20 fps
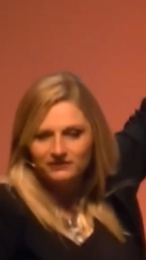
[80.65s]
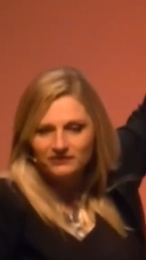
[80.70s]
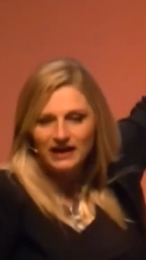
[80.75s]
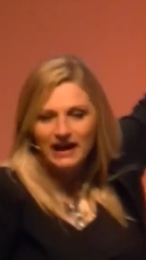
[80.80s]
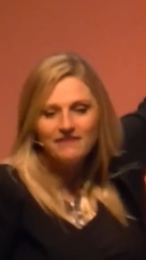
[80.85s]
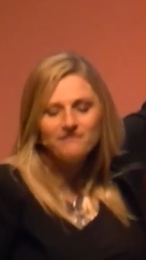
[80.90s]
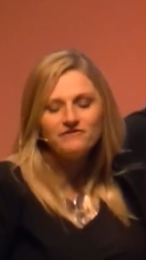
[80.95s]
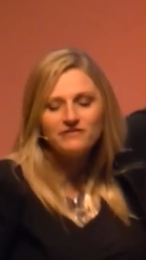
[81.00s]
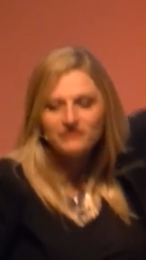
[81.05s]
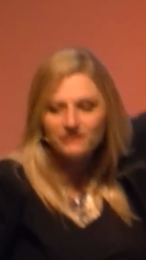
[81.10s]
to
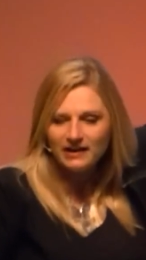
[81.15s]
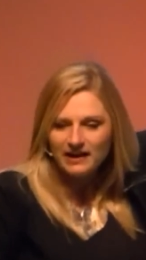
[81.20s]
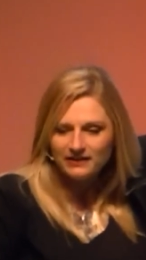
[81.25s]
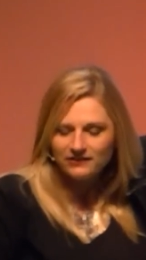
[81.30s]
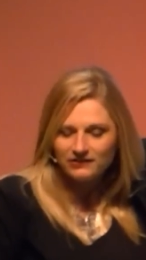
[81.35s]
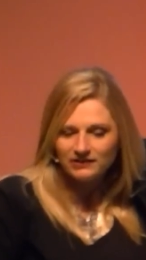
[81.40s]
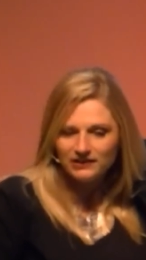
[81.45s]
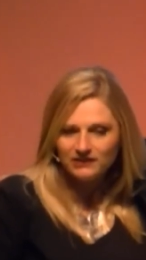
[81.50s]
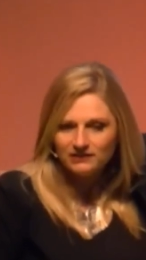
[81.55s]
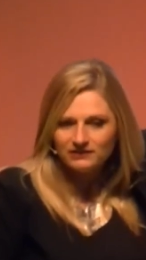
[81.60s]

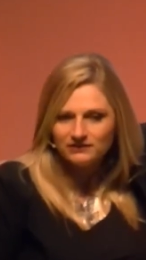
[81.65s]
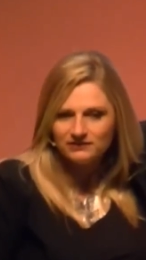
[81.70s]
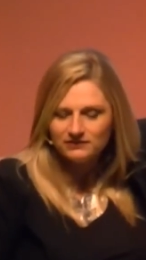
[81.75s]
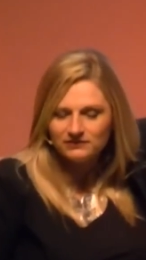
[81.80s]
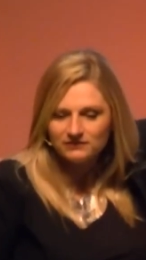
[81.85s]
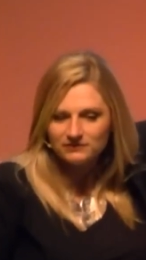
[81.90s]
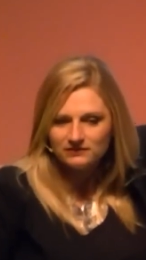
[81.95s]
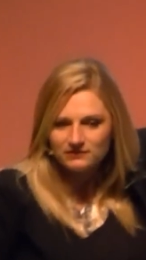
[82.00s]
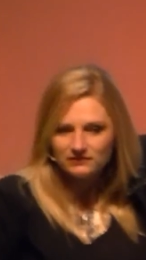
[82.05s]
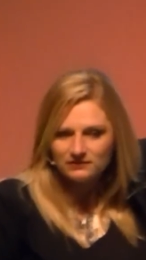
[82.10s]
emphasize
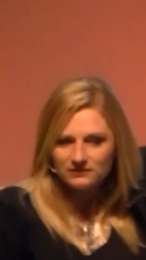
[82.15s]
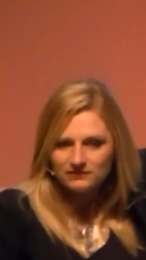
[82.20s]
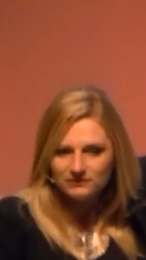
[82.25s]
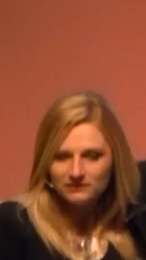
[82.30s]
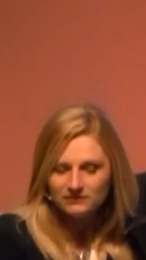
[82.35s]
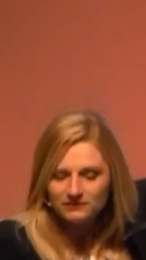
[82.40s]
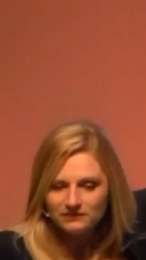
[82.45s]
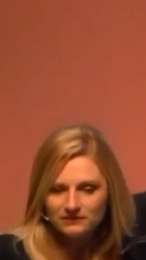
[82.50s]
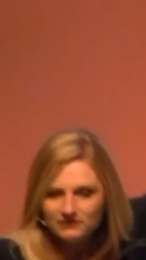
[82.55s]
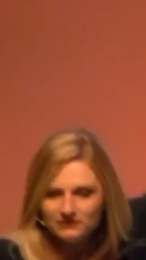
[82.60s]

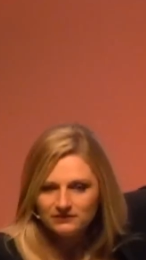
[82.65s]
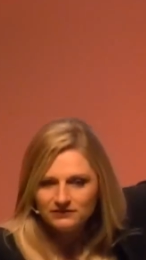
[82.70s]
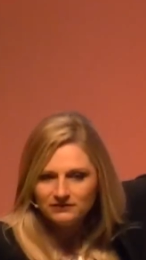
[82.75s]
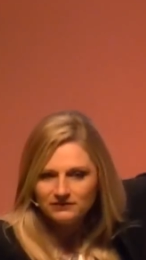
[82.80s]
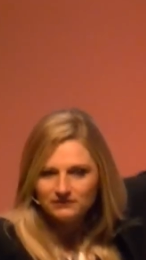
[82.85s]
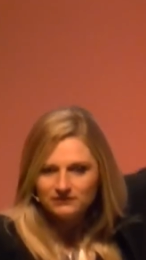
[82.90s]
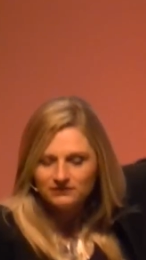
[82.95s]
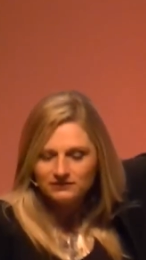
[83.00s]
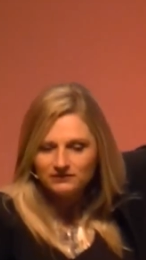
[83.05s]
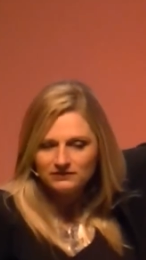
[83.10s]
it.
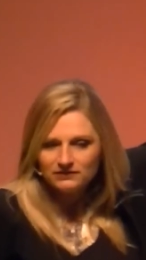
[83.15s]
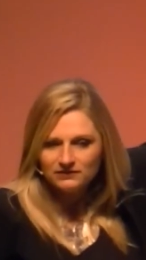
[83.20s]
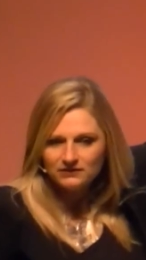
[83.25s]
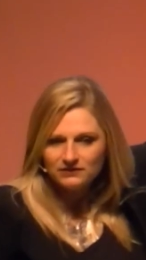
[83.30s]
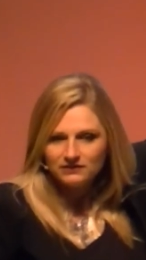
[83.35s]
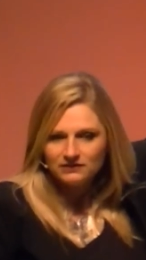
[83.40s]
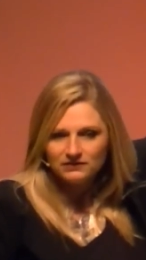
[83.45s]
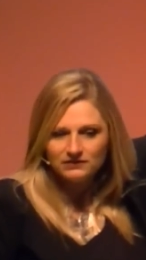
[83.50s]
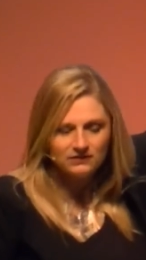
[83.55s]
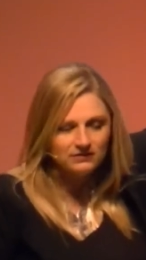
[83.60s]

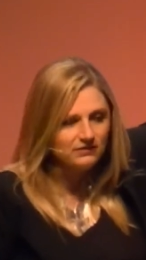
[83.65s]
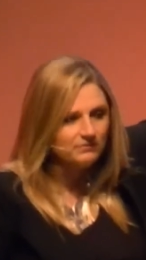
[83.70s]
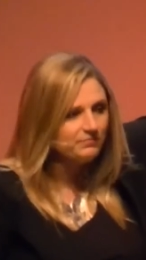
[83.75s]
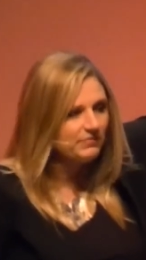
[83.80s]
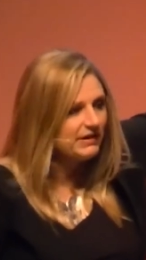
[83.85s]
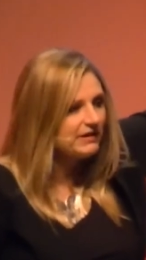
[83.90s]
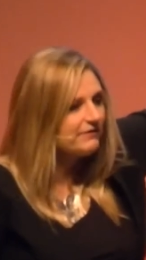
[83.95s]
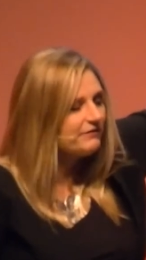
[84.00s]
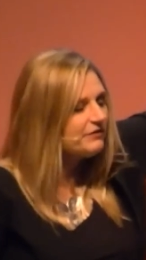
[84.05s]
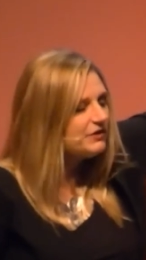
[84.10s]

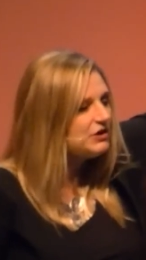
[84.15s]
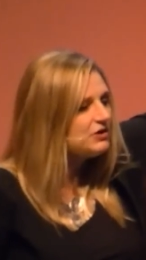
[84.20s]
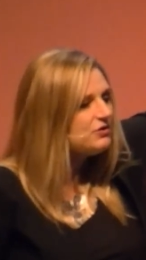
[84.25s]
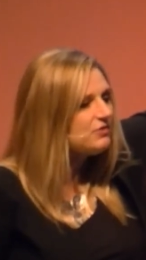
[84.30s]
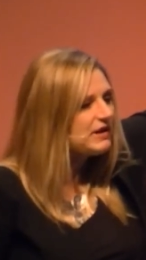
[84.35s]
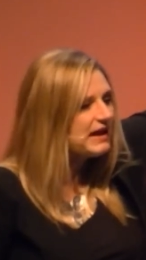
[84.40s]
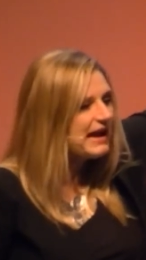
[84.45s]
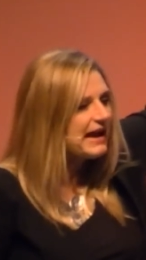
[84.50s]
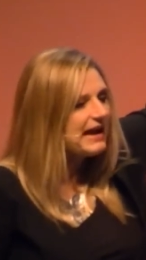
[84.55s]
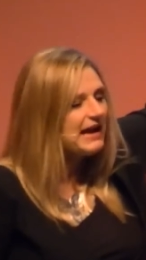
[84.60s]
But if
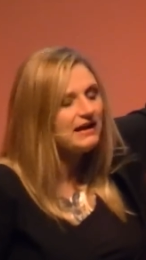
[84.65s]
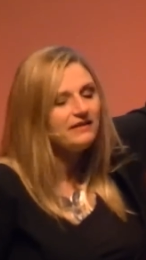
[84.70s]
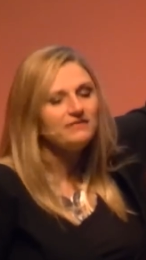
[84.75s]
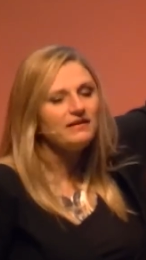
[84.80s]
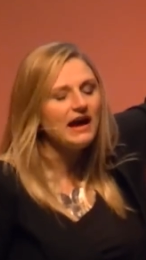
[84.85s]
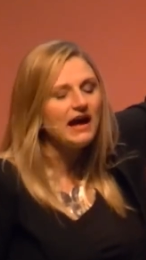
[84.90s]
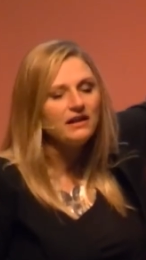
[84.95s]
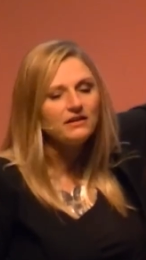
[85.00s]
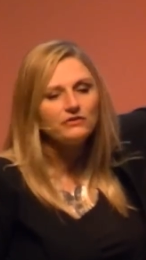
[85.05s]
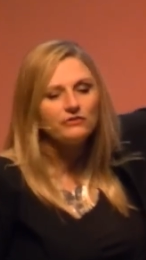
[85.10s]
you can't
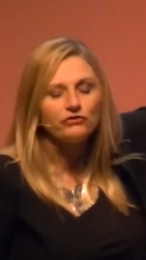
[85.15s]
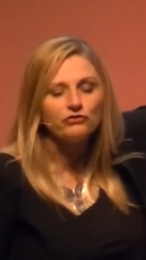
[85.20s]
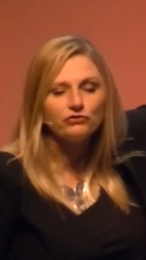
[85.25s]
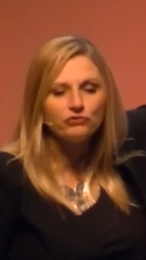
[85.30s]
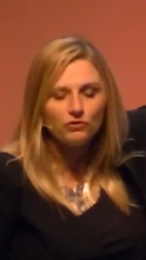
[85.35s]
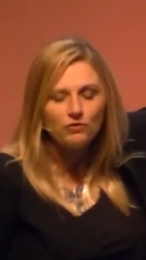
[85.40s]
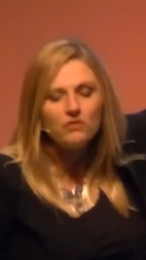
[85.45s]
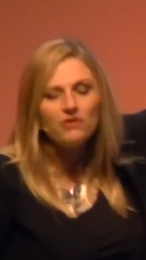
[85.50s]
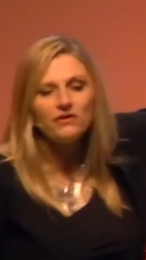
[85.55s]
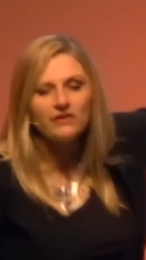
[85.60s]
tell a
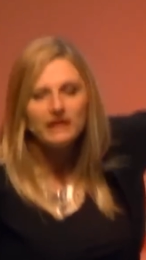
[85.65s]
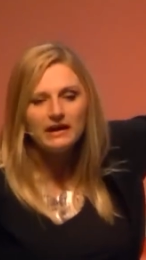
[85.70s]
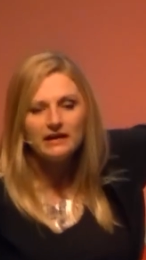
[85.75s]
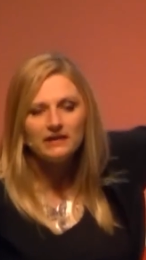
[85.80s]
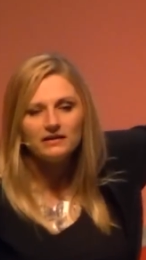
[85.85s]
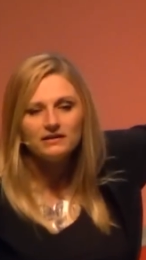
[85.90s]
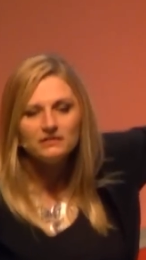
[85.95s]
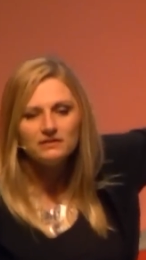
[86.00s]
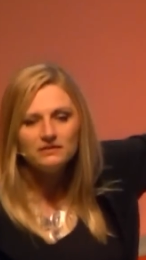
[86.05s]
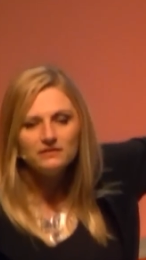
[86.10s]
story
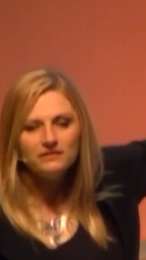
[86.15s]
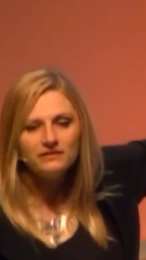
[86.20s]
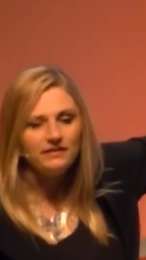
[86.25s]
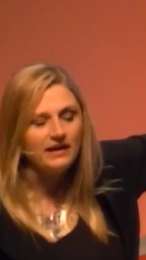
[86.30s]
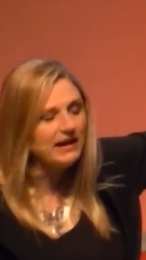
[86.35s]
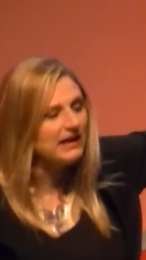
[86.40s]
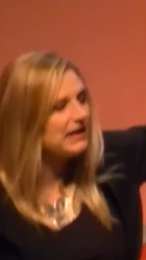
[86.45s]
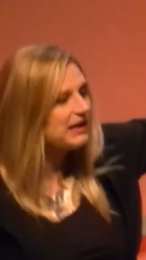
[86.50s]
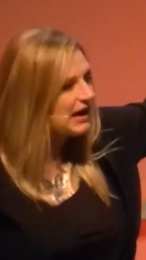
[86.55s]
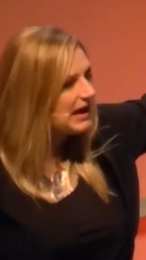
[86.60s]

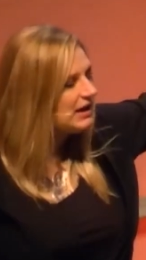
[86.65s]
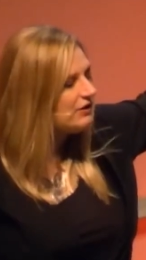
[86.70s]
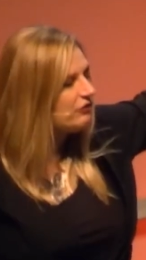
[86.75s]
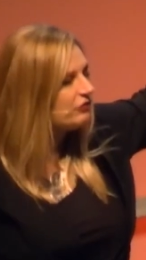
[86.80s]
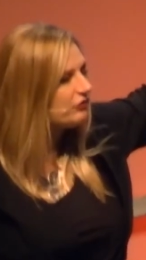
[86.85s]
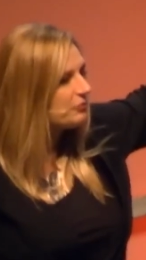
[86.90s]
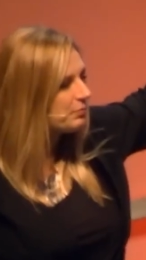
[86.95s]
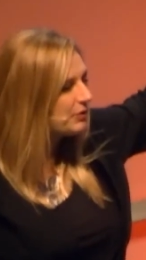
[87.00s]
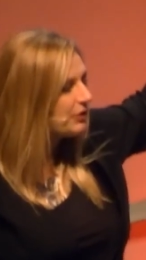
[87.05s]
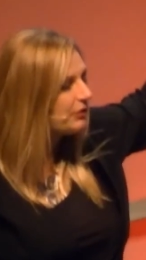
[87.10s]
that
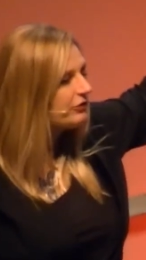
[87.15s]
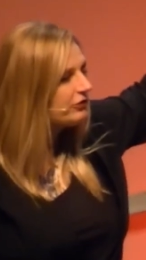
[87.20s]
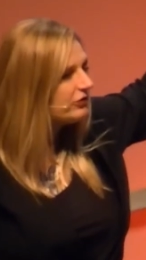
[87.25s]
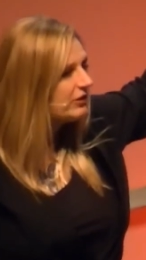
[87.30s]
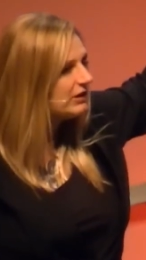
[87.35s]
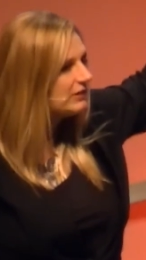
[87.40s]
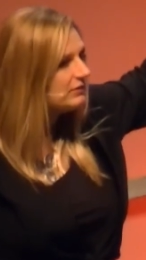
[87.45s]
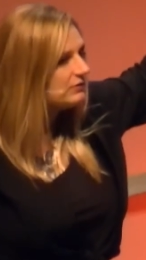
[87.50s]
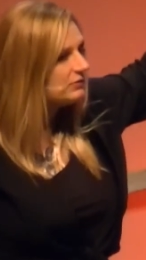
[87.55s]
engages a person